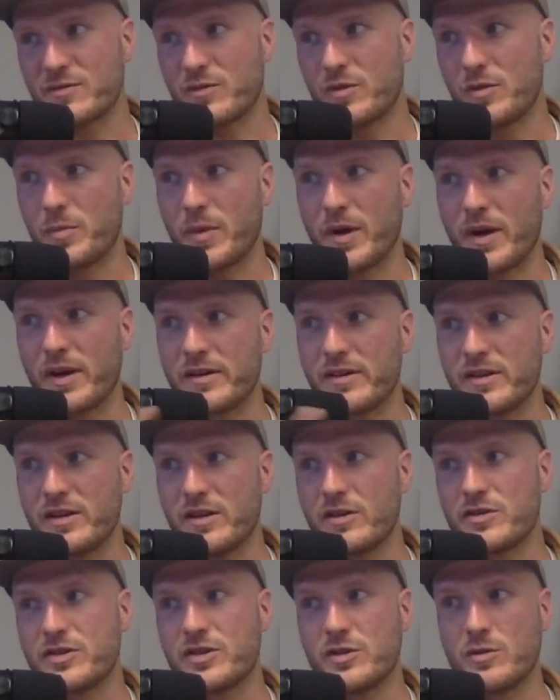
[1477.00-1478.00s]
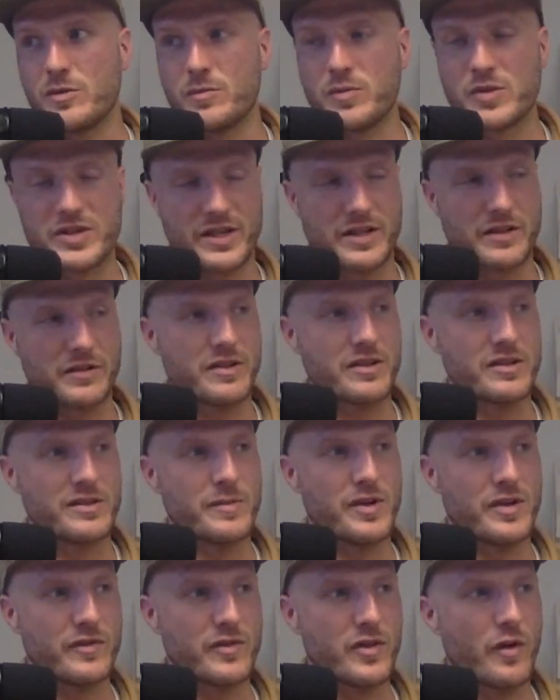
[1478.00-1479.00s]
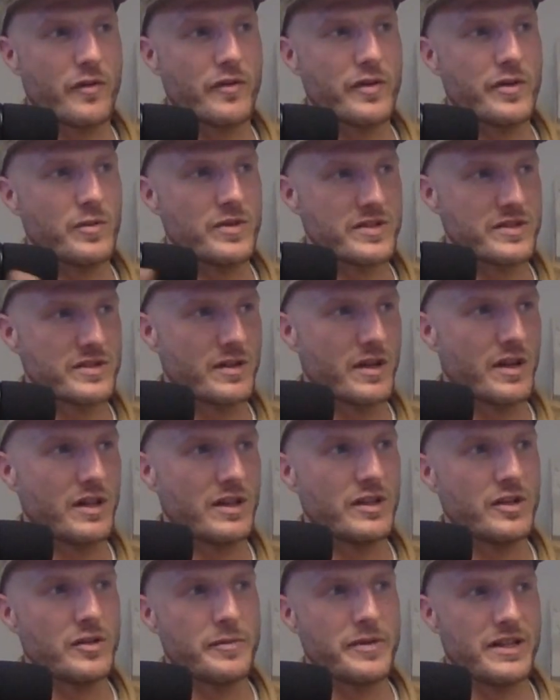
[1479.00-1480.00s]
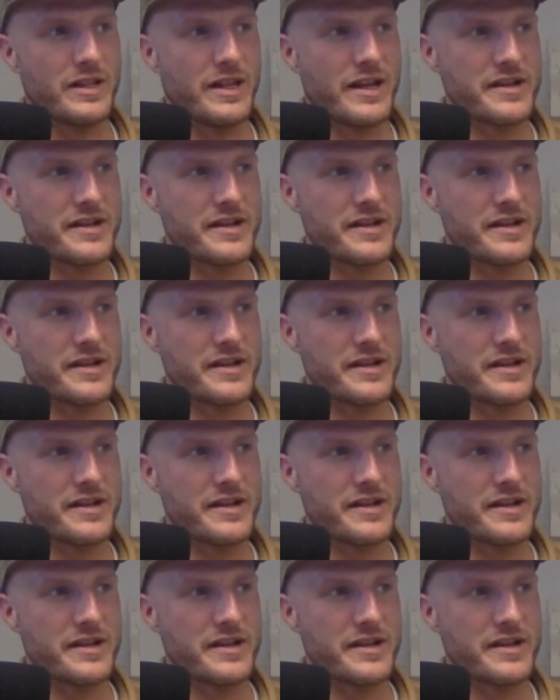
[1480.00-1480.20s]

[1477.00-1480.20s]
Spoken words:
but year 2, particularly in the middle of COVID, was a little bit less.